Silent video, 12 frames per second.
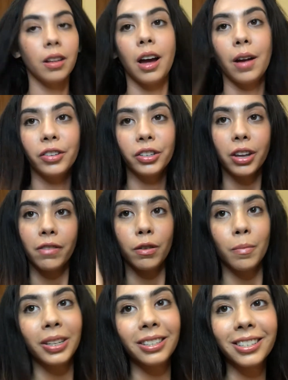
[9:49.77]
I just gave you a
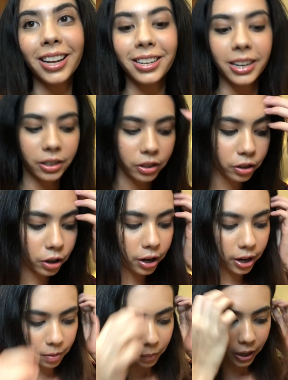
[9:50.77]
business idea to start
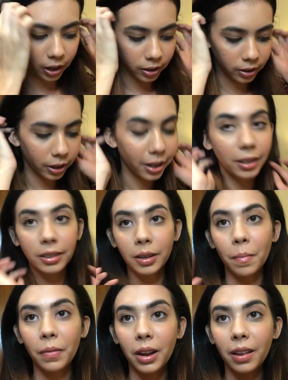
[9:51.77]
it because it is
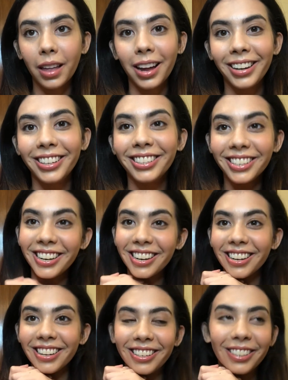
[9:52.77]
something that is needed.